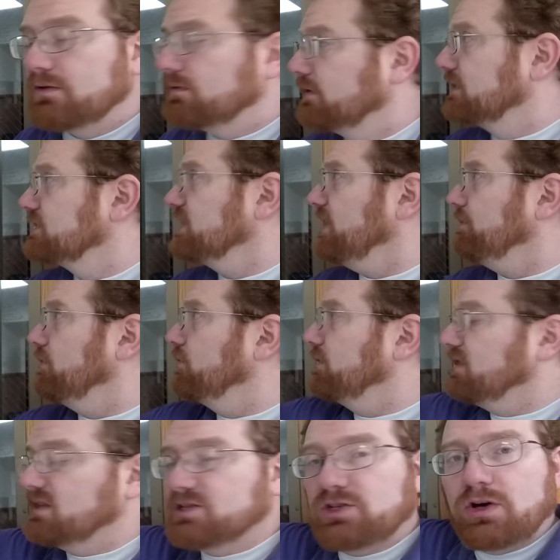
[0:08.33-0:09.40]
For example,
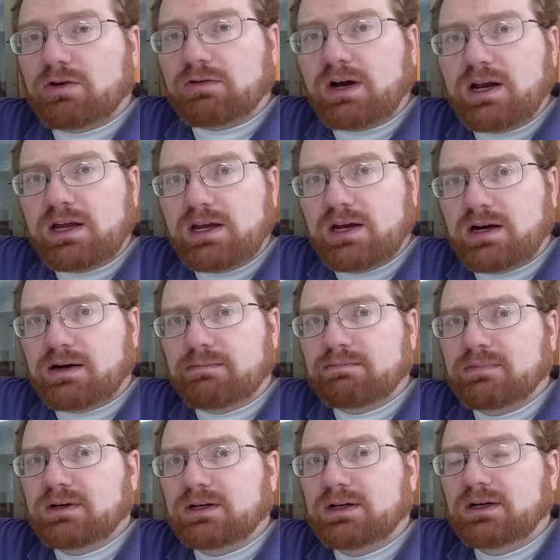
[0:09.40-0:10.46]
with this hook right
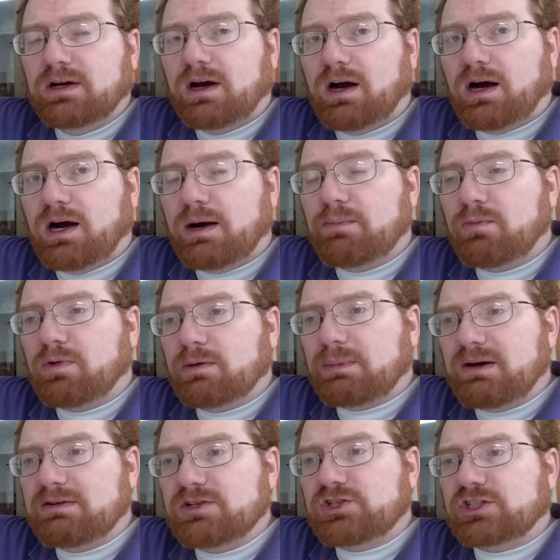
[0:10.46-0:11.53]
here, one of my
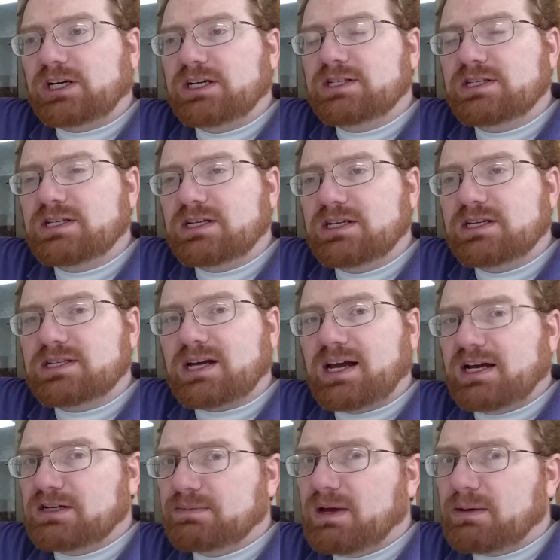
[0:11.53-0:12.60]
restraints is I
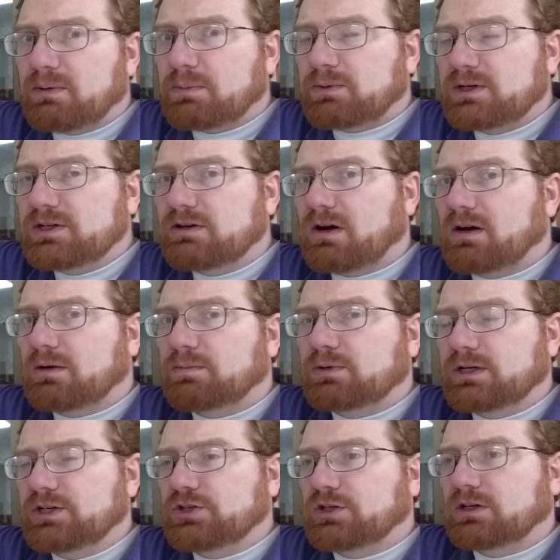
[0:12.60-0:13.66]
had to be able to print it on a
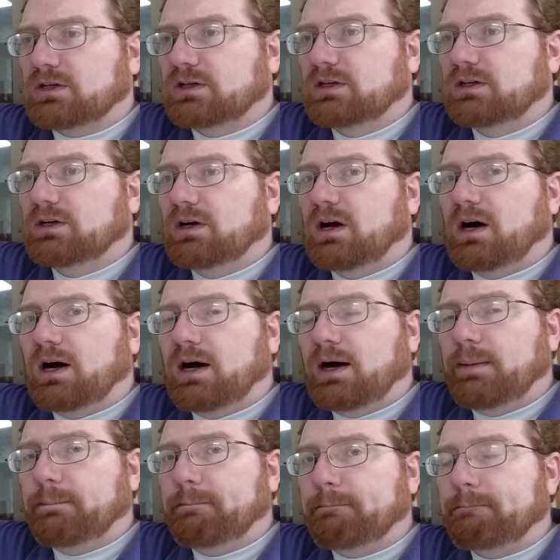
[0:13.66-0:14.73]
printer. Now,